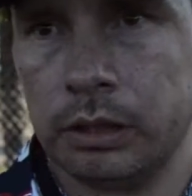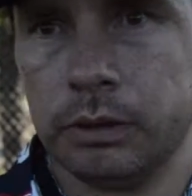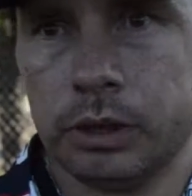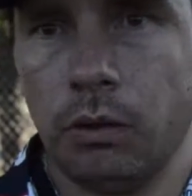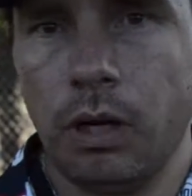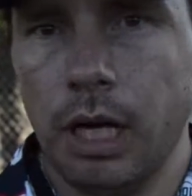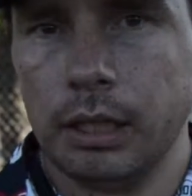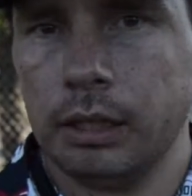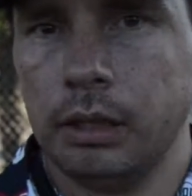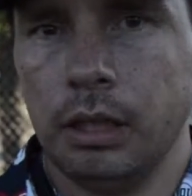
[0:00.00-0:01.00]
It was so hot, and
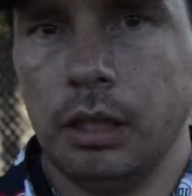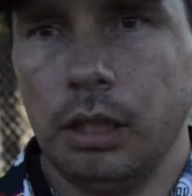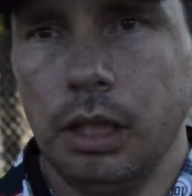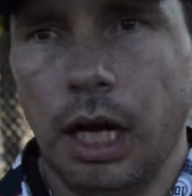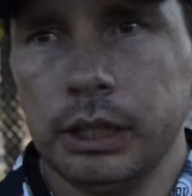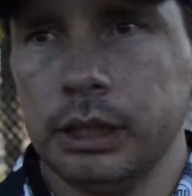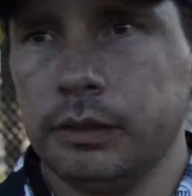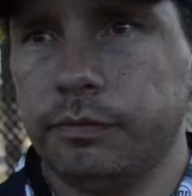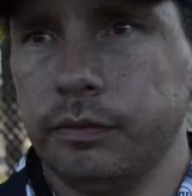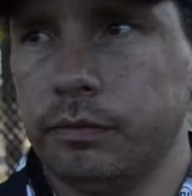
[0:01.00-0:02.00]
then I just
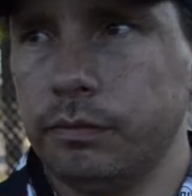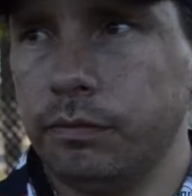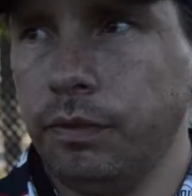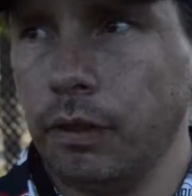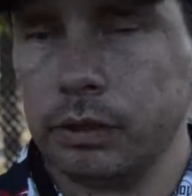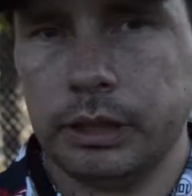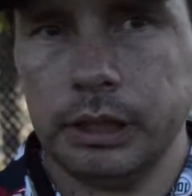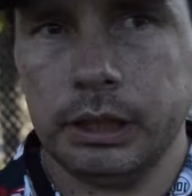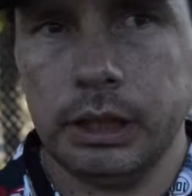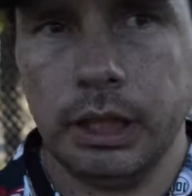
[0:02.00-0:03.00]
felt
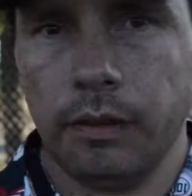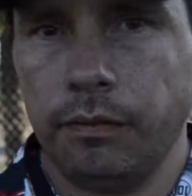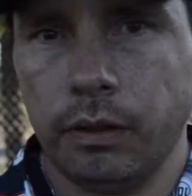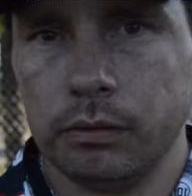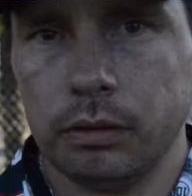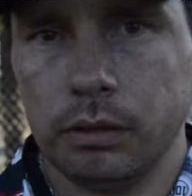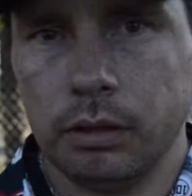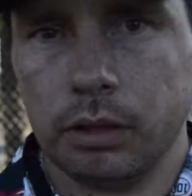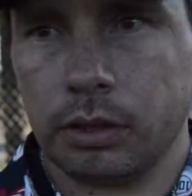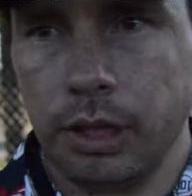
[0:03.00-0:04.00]
dizzy. I felt
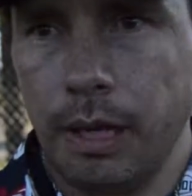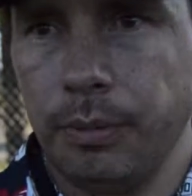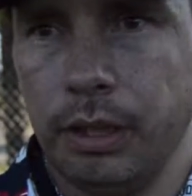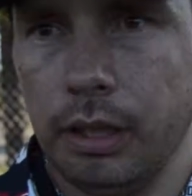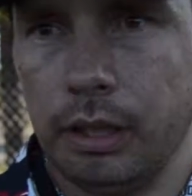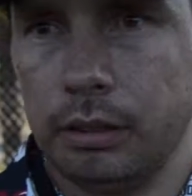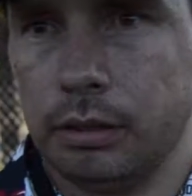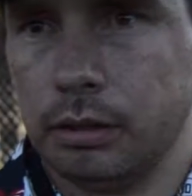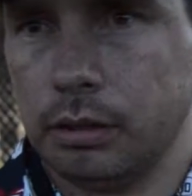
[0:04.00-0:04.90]
crappy and